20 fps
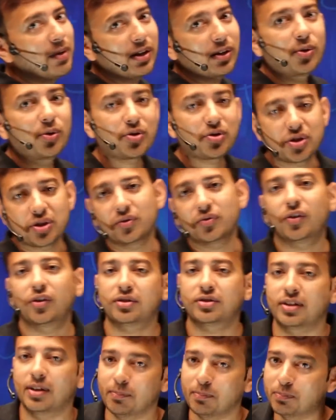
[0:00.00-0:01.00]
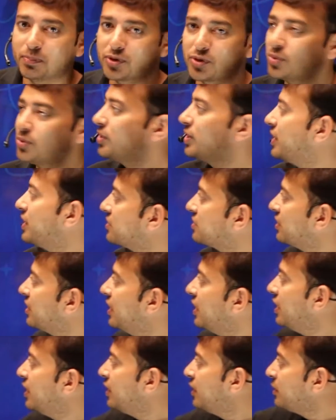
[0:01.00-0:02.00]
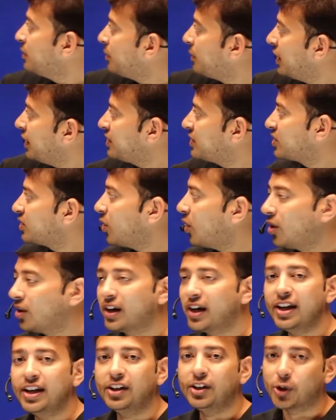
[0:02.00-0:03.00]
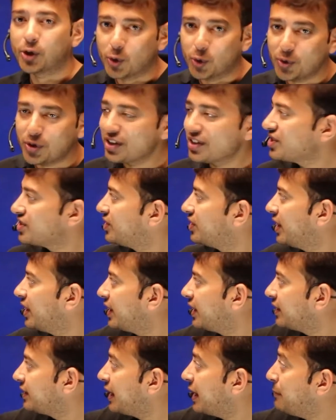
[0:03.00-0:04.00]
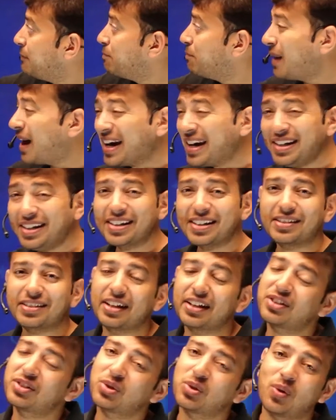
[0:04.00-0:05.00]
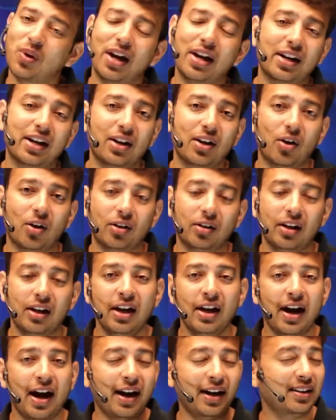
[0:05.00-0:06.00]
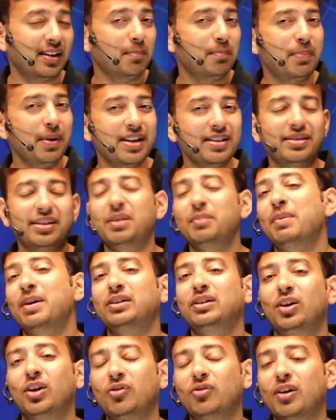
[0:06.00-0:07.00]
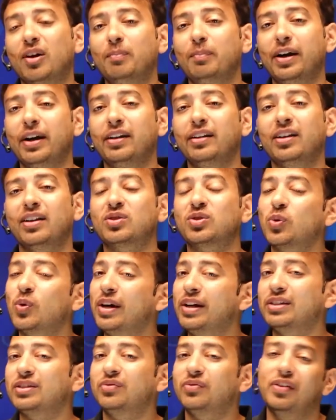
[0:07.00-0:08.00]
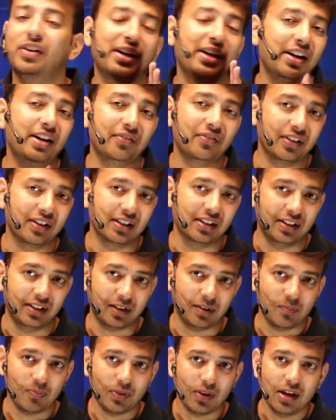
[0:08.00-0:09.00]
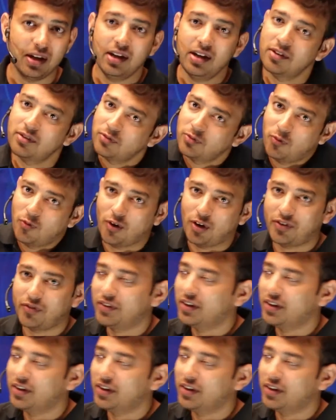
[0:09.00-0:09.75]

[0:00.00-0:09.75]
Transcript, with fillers: questions for some students. It's already root is there, then minus x square and all. And the basic method of completing the square is very difficult. What we